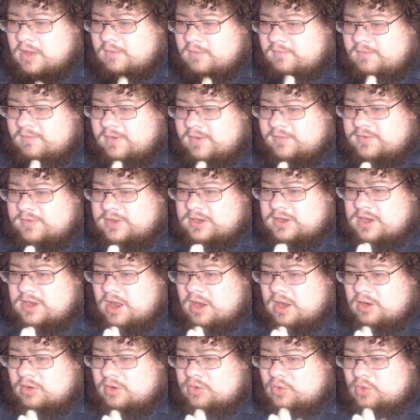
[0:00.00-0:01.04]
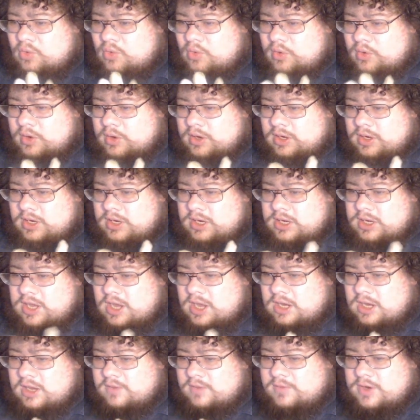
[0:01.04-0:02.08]
$50 coin, he
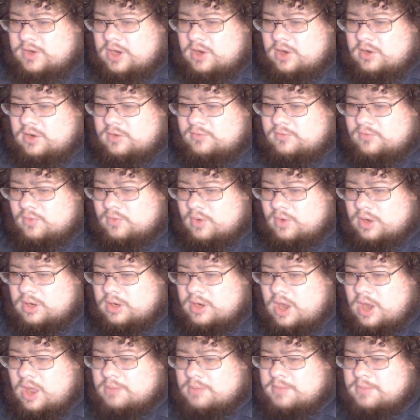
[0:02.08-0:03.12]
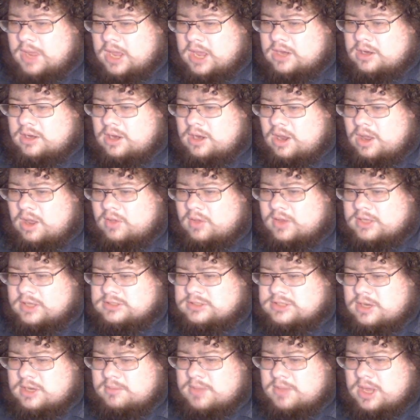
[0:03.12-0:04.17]
got 1,100 for it. Not bad. No,
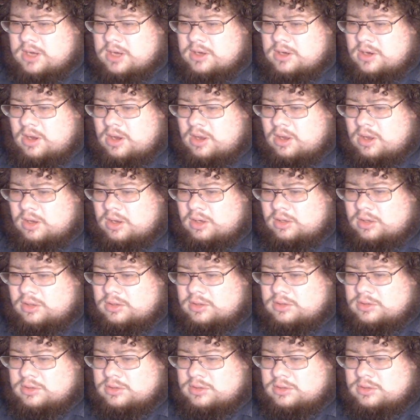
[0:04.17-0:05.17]
that's not bad at all.